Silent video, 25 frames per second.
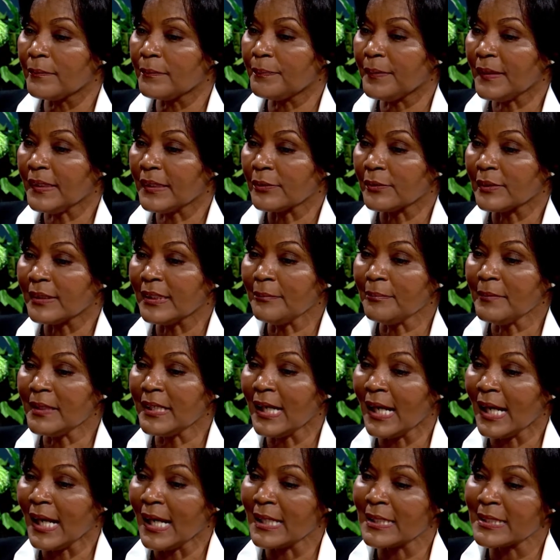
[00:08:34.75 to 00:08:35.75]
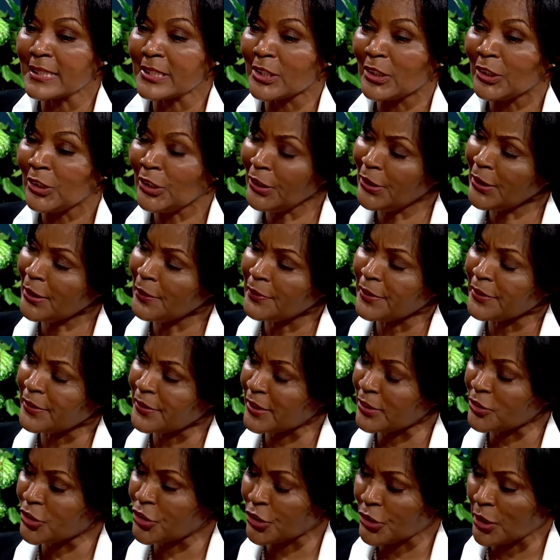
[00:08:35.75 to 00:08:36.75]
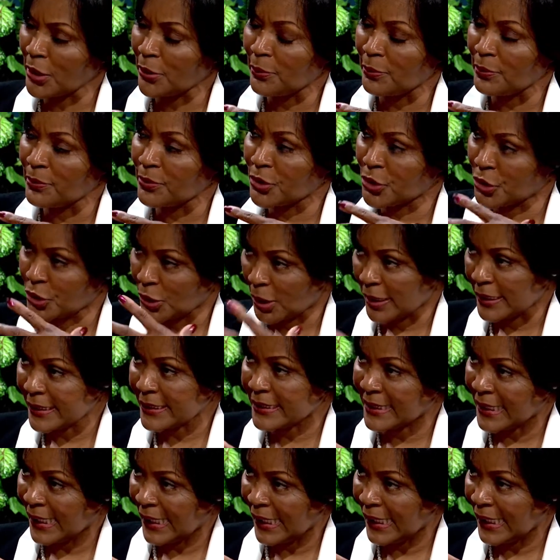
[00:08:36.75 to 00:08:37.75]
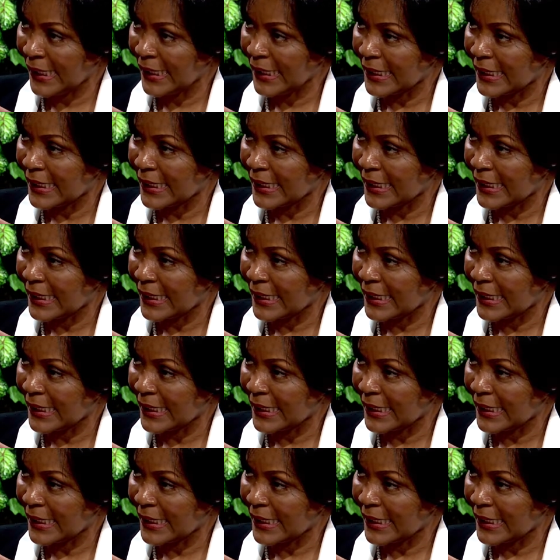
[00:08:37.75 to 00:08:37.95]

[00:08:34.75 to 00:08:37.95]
Peter, let me ask, you know the show Shark Tank?